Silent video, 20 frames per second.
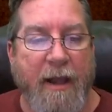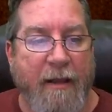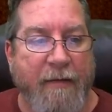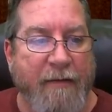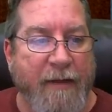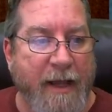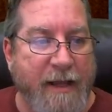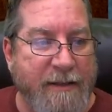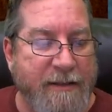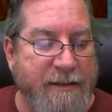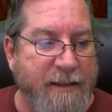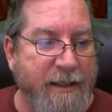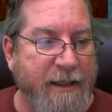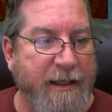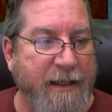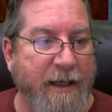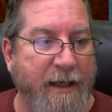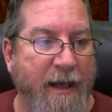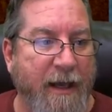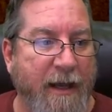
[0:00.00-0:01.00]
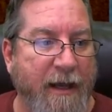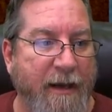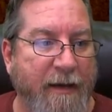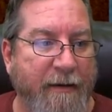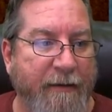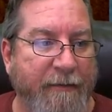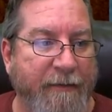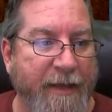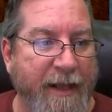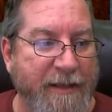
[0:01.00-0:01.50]
that's
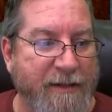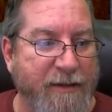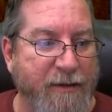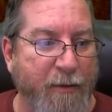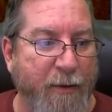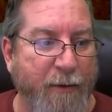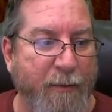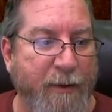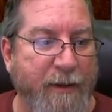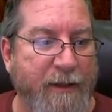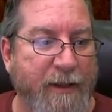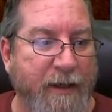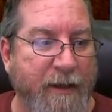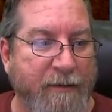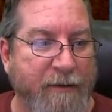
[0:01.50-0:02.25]
the one we did on